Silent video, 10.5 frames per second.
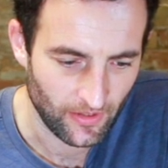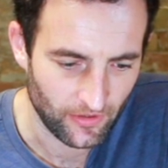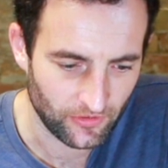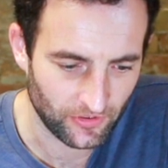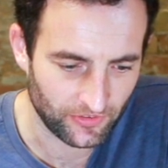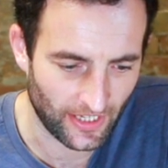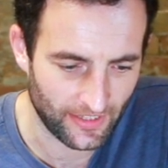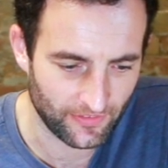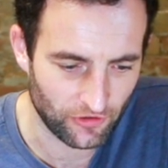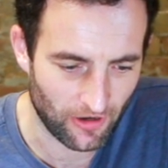Just sat
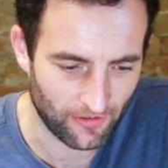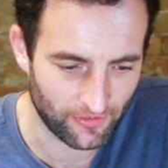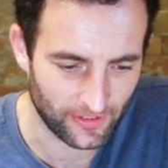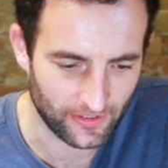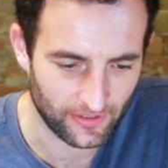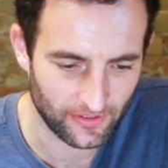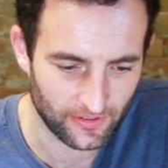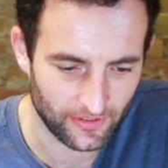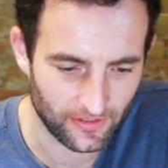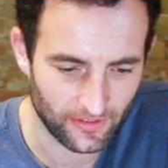in the traffic.
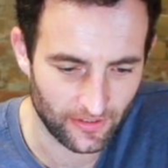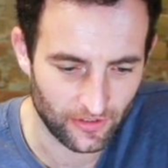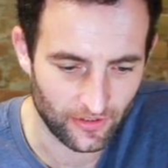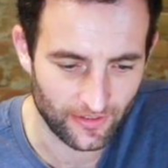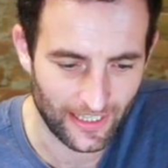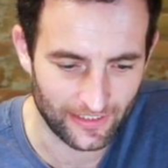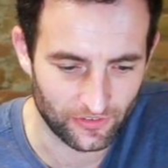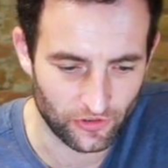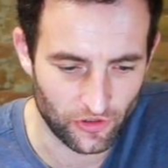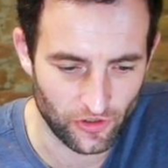
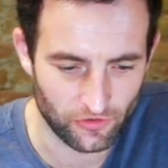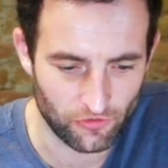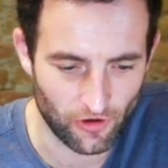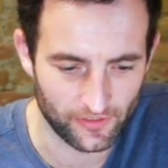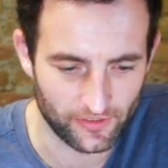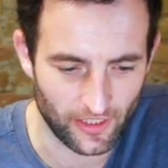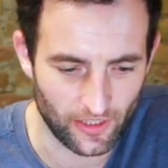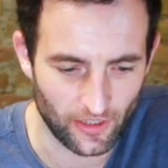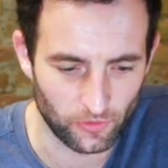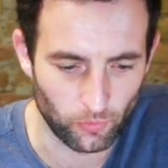That's good. Trying to get
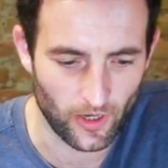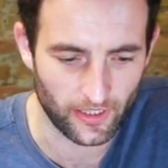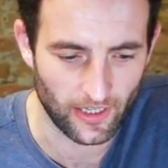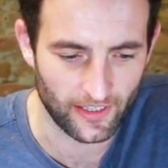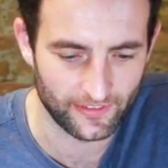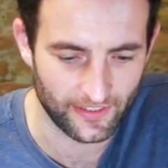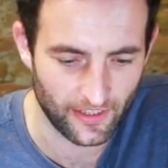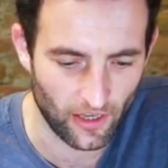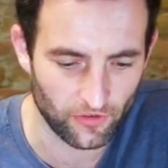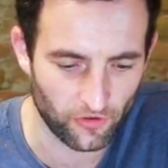a nice wide line into
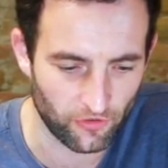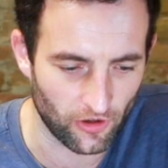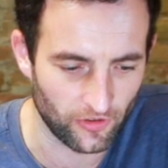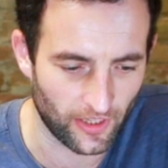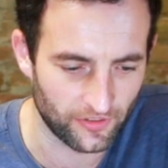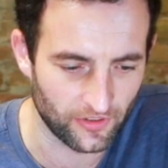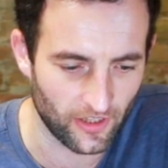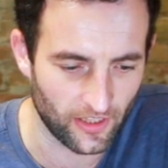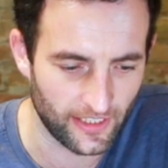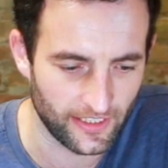here. On the throttle nice and
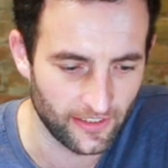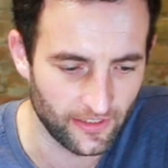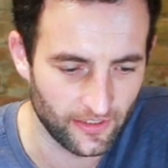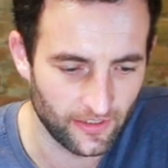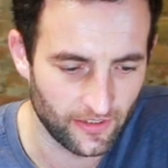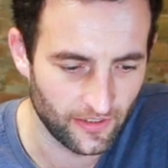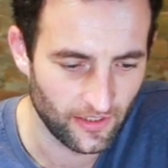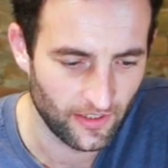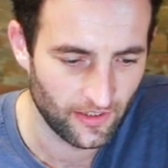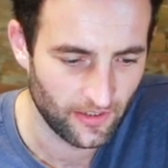early.
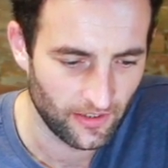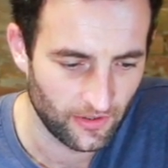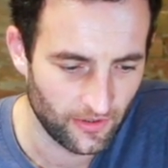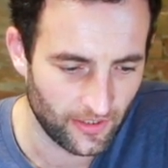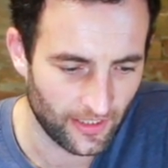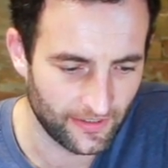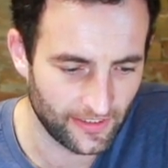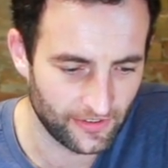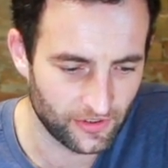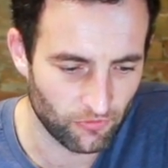Getting a
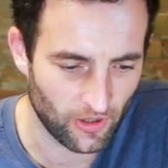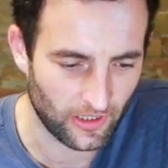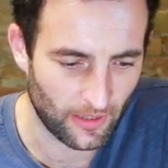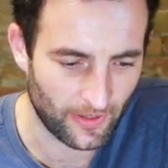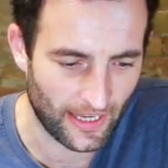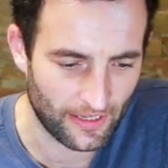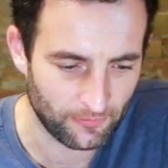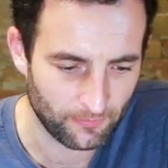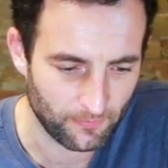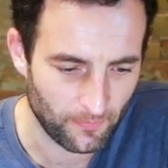decent run coming out.